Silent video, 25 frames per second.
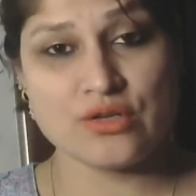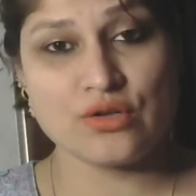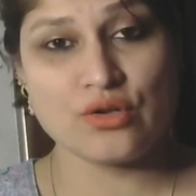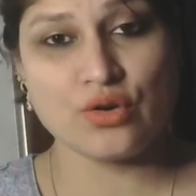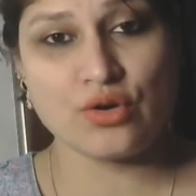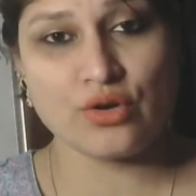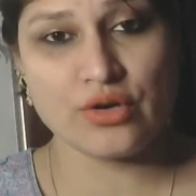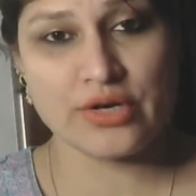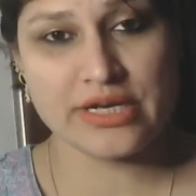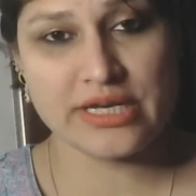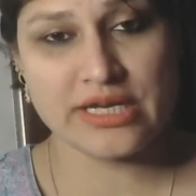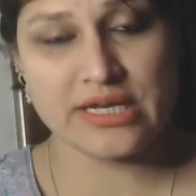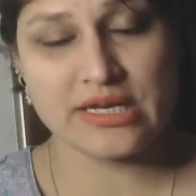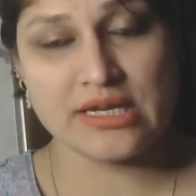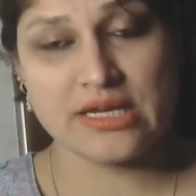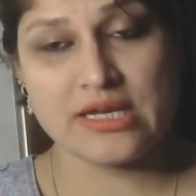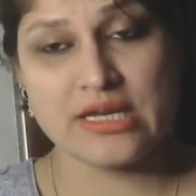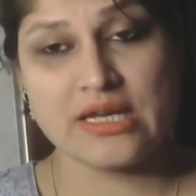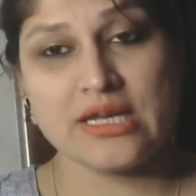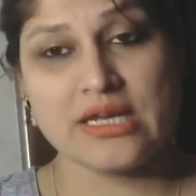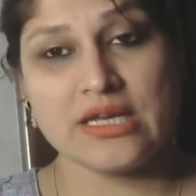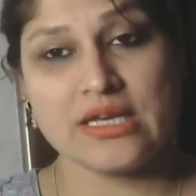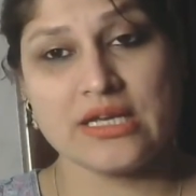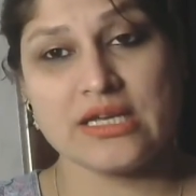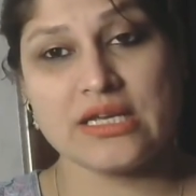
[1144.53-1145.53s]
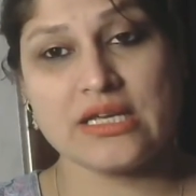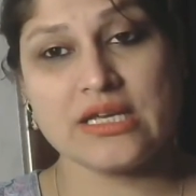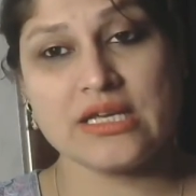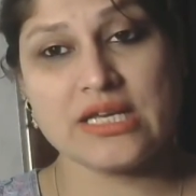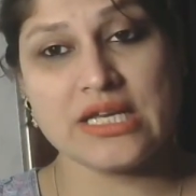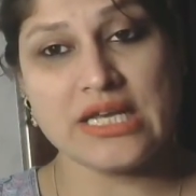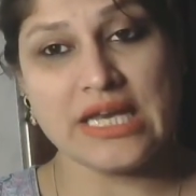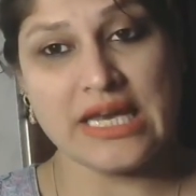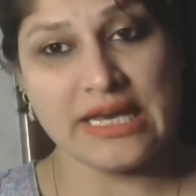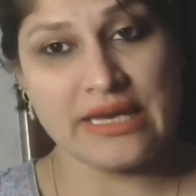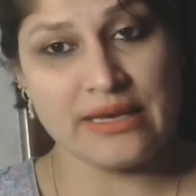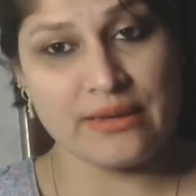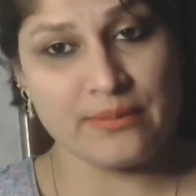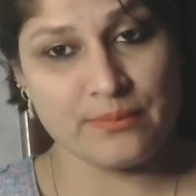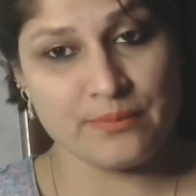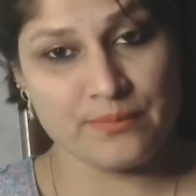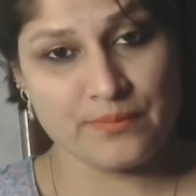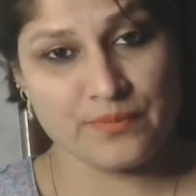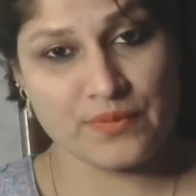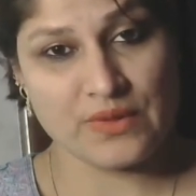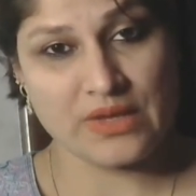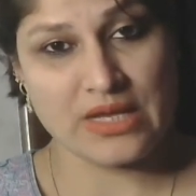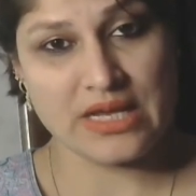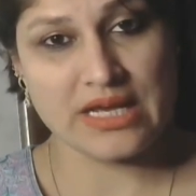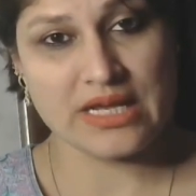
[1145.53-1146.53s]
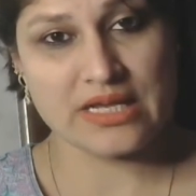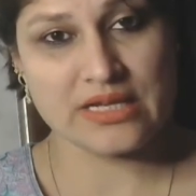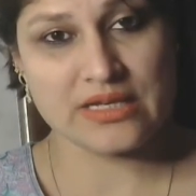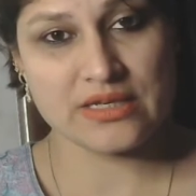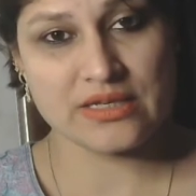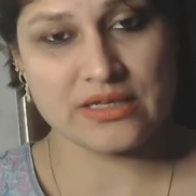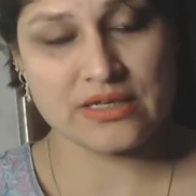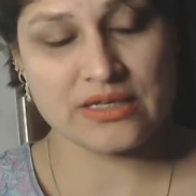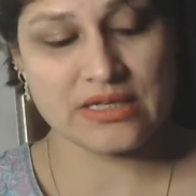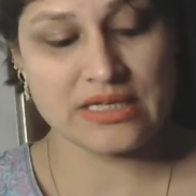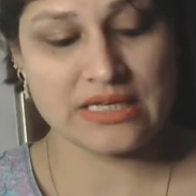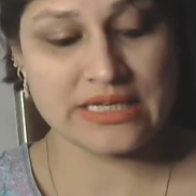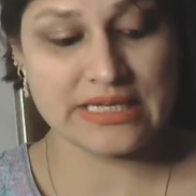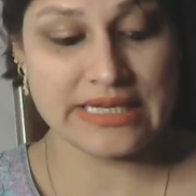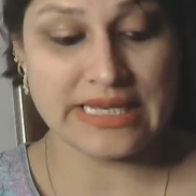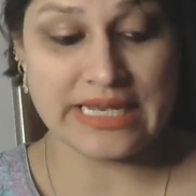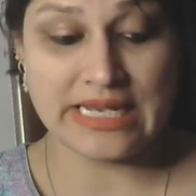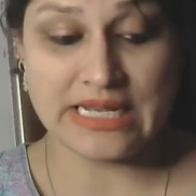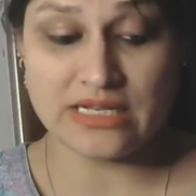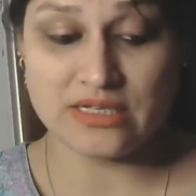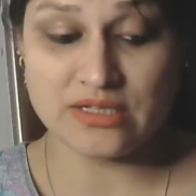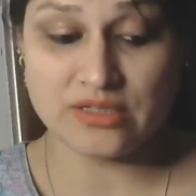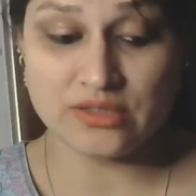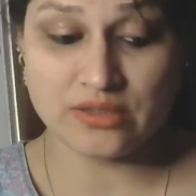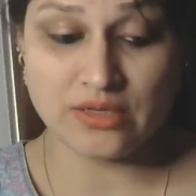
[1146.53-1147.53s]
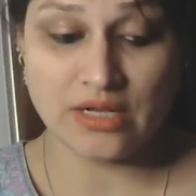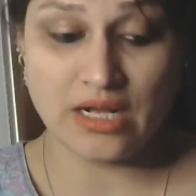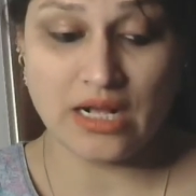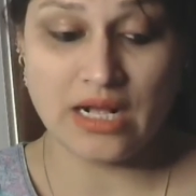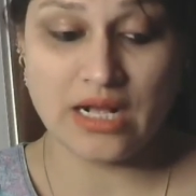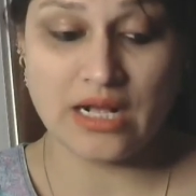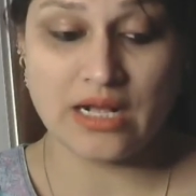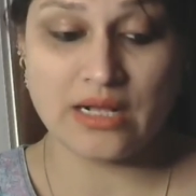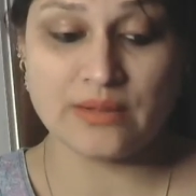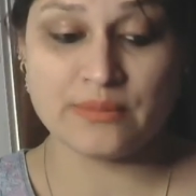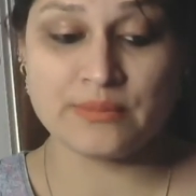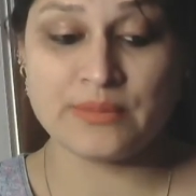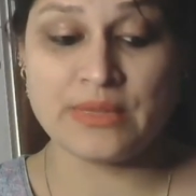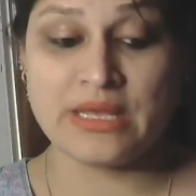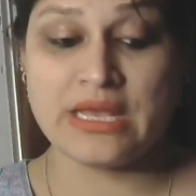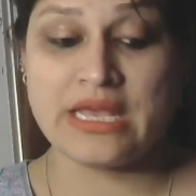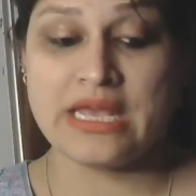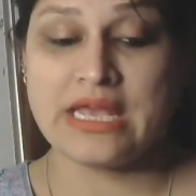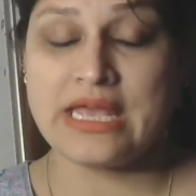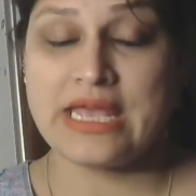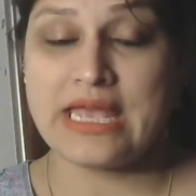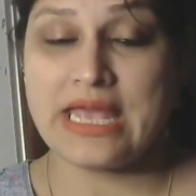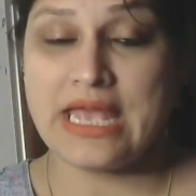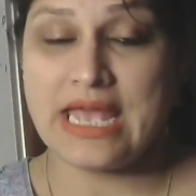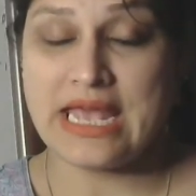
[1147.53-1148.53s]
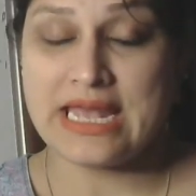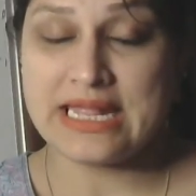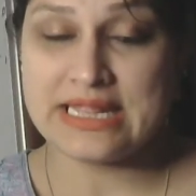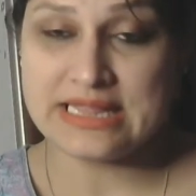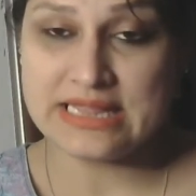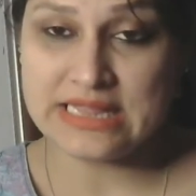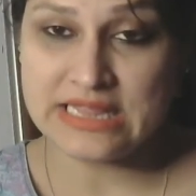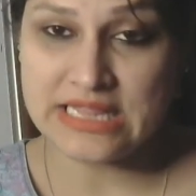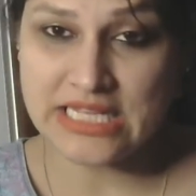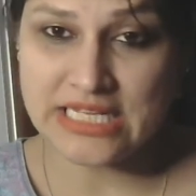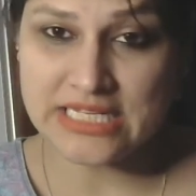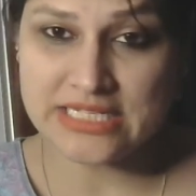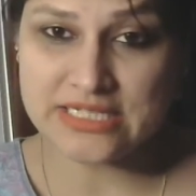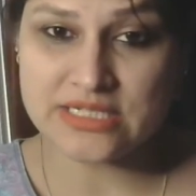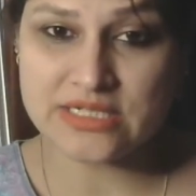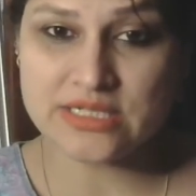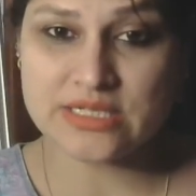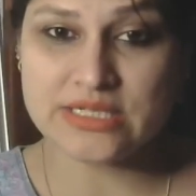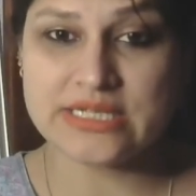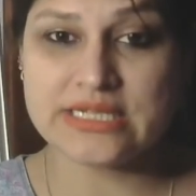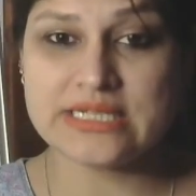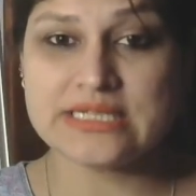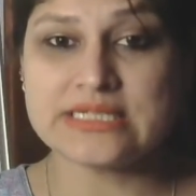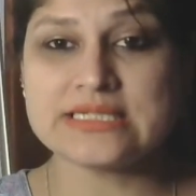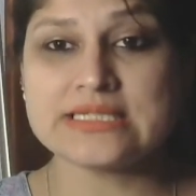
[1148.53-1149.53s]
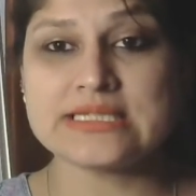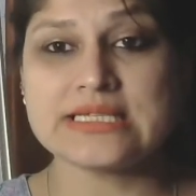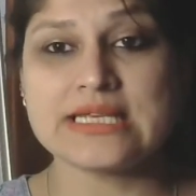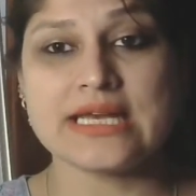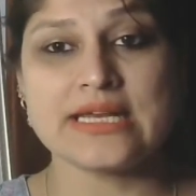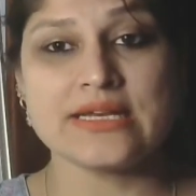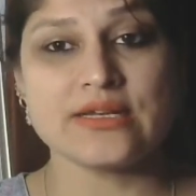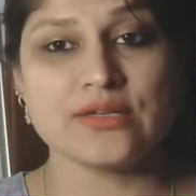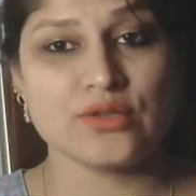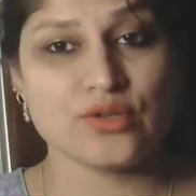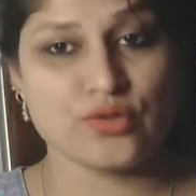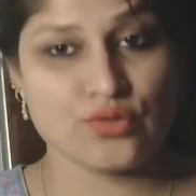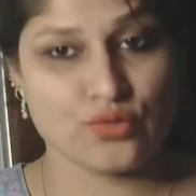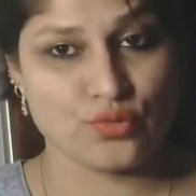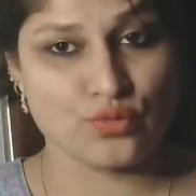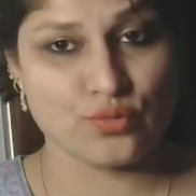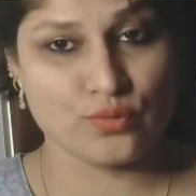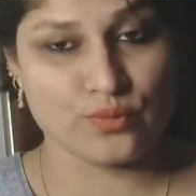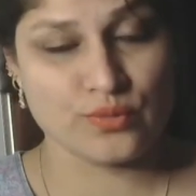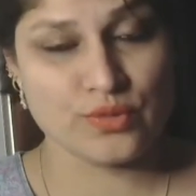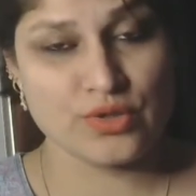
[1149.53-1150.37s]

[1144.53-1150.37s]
Lorry he came and he held her arm and led her inside the room.